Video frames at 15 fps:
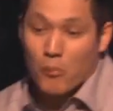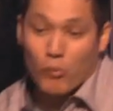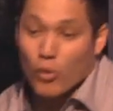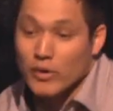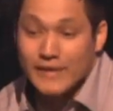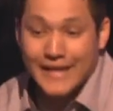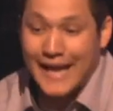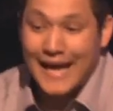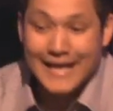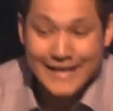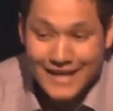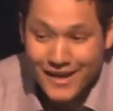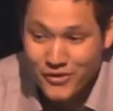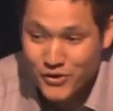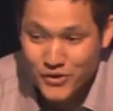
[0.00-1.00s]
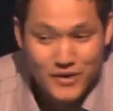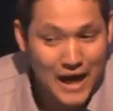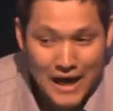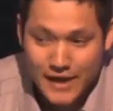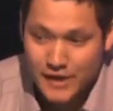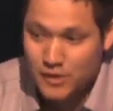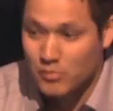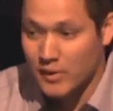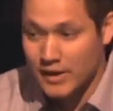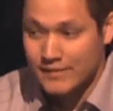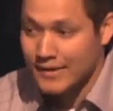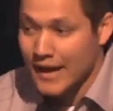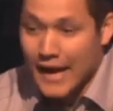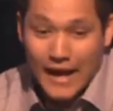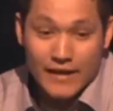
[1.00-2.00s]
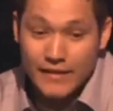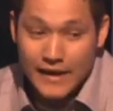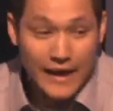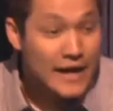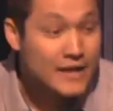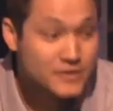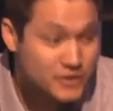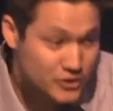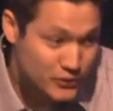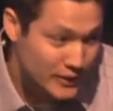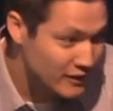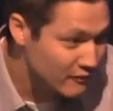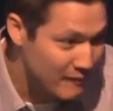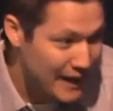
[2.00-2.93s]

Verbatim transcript: more than any other document in the history of